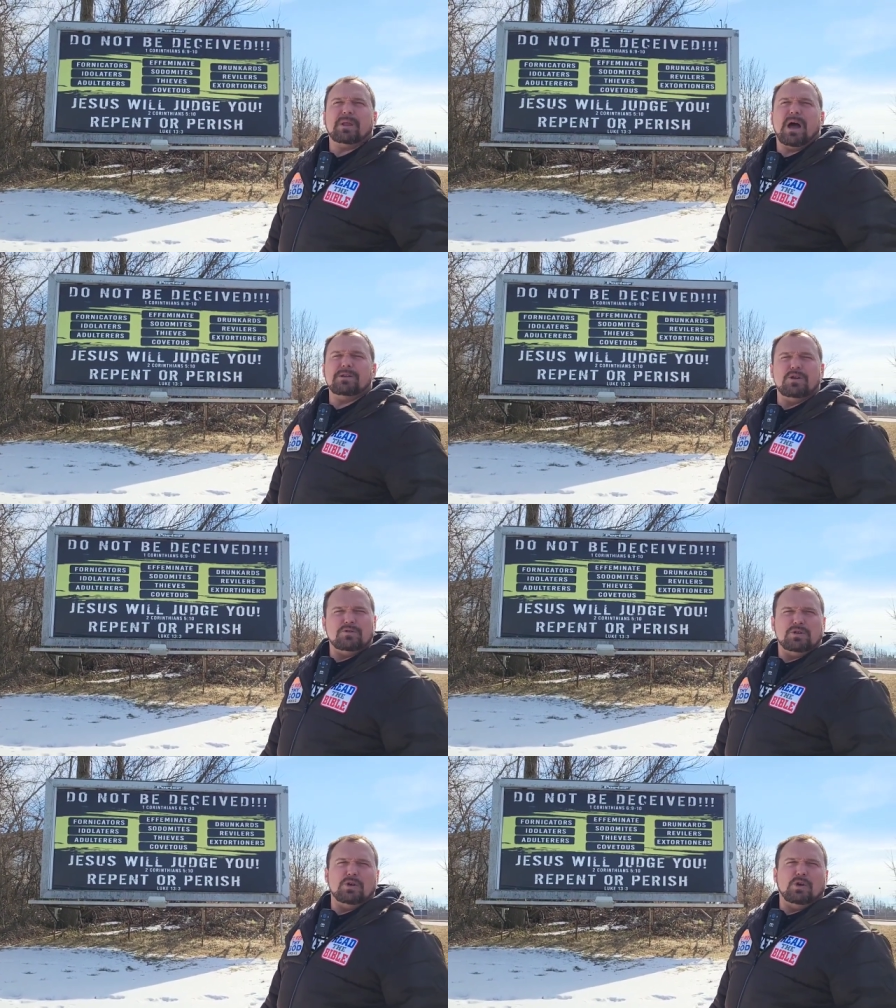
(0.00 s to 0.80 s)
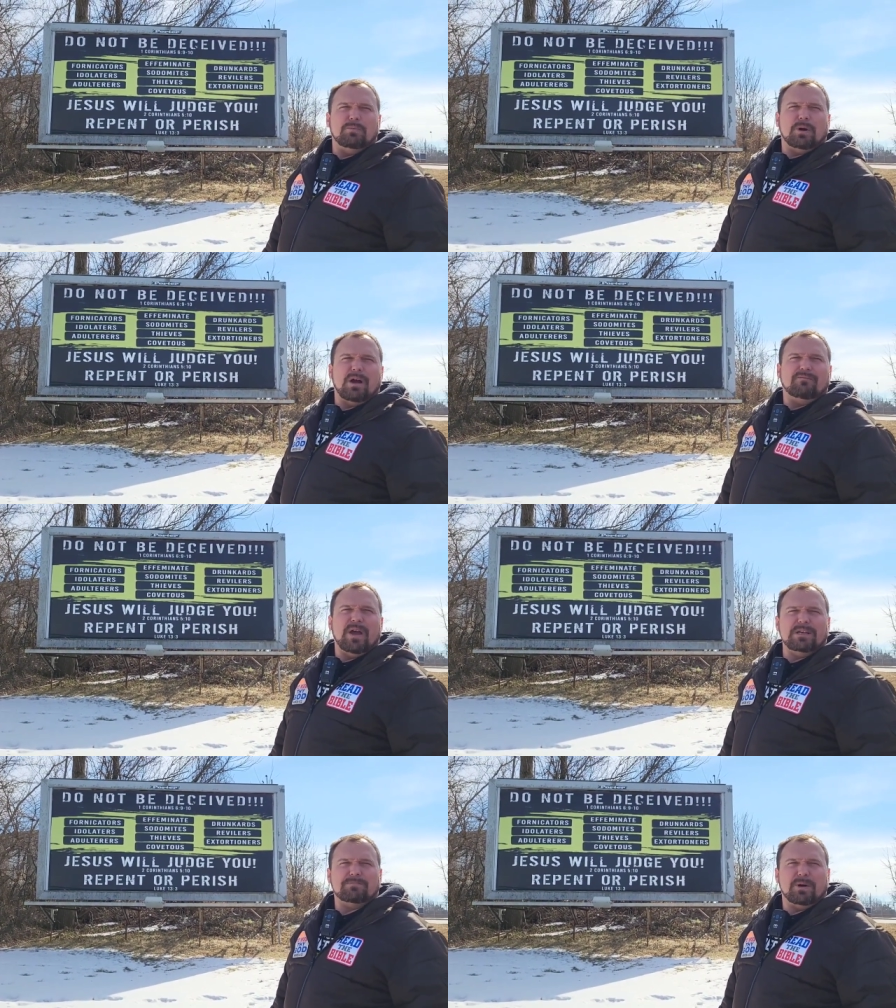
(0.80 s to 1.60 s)
on YouTube or on
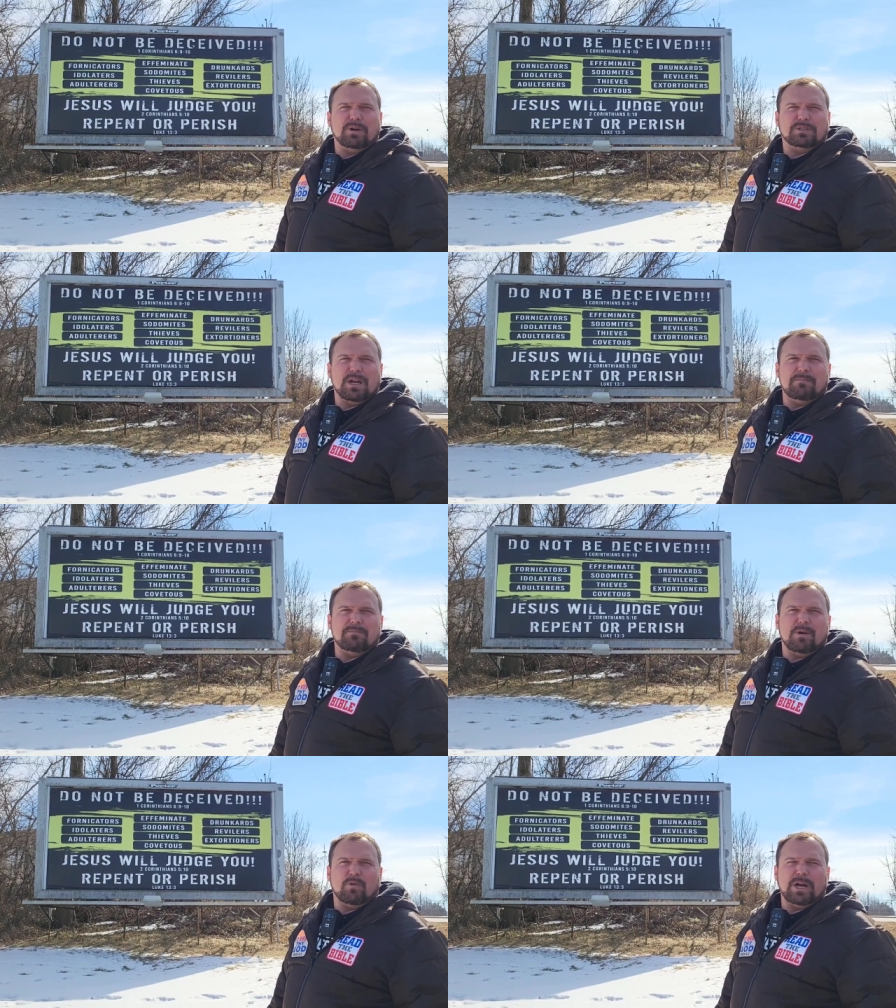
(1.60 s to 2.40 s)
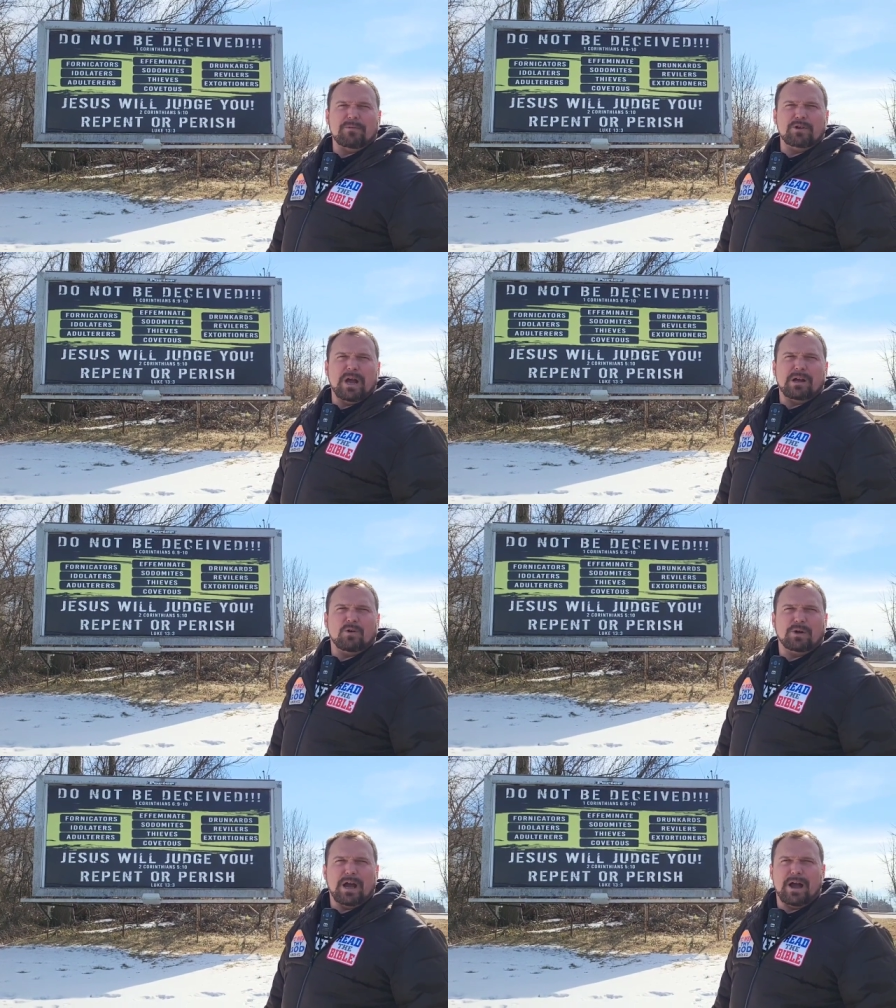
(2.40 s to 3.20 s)
Facebook or something or whatever you got
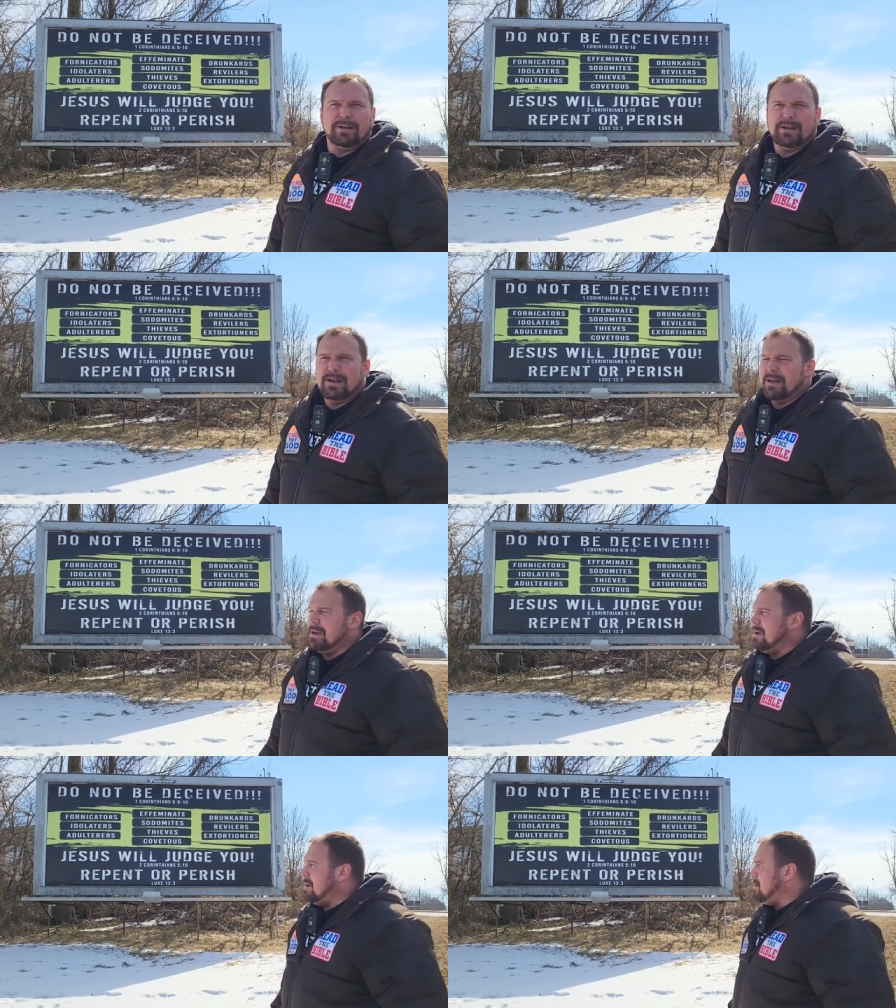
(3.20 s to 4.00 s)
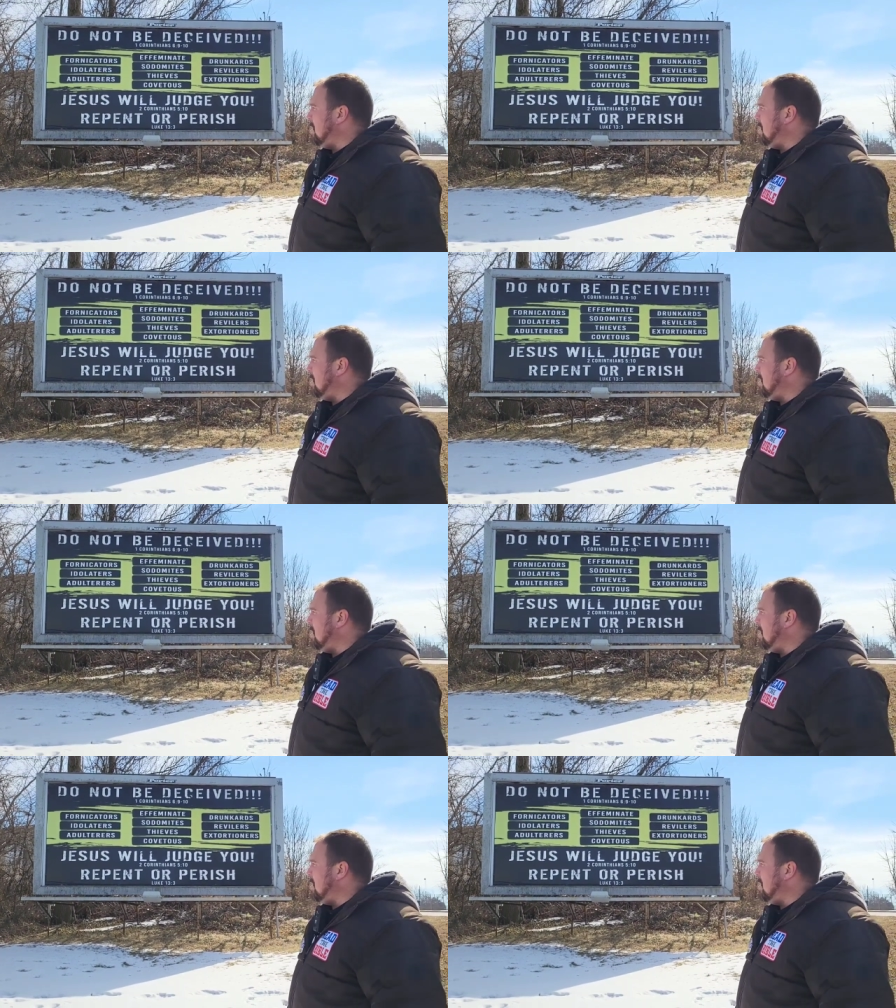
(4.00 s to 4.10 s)
going on.